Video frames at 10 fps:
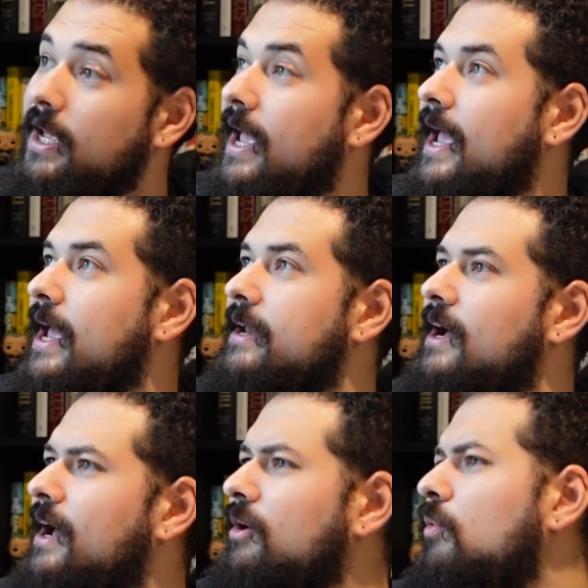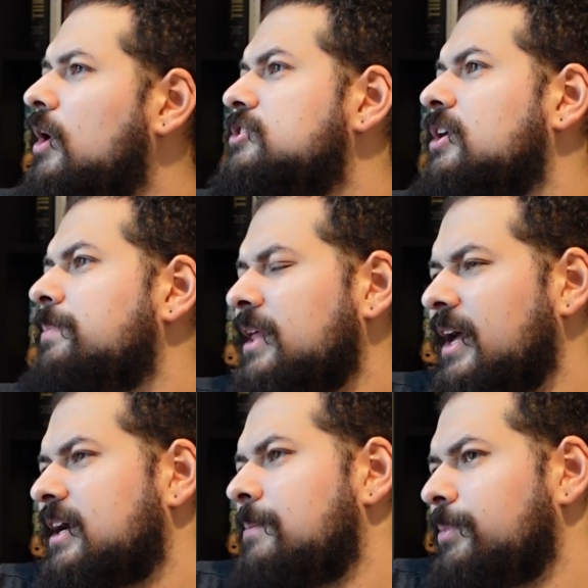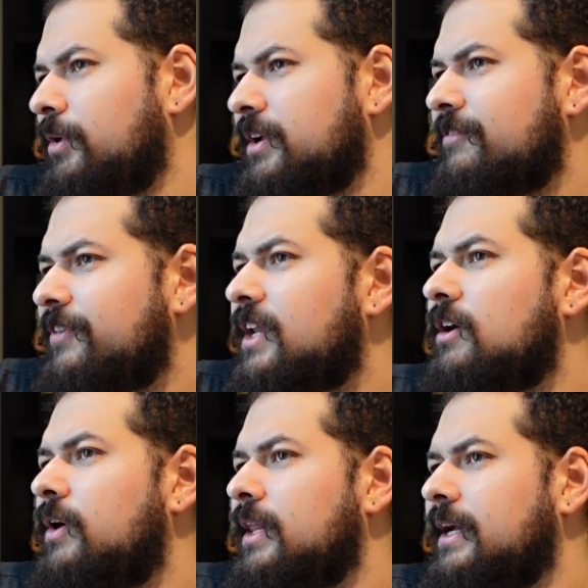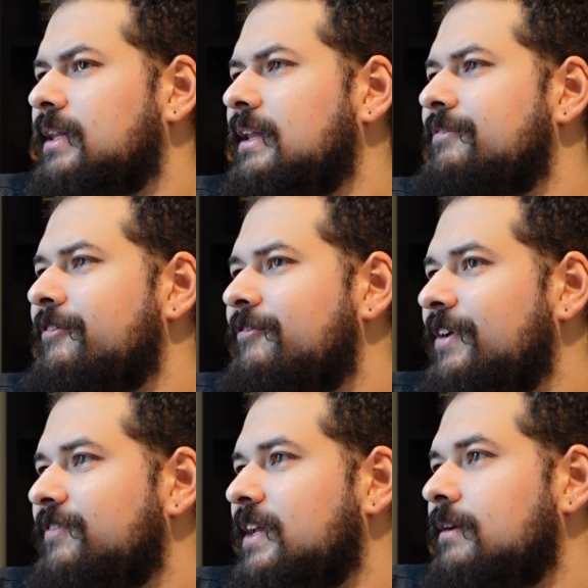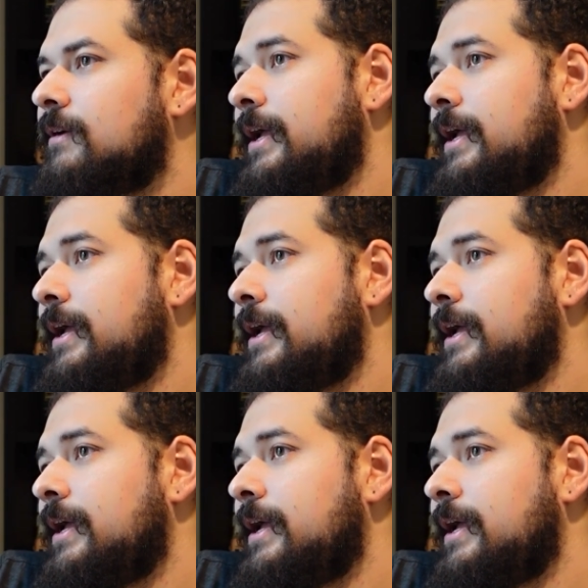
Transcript: And I don't want you to be like uploading a video at like 11:50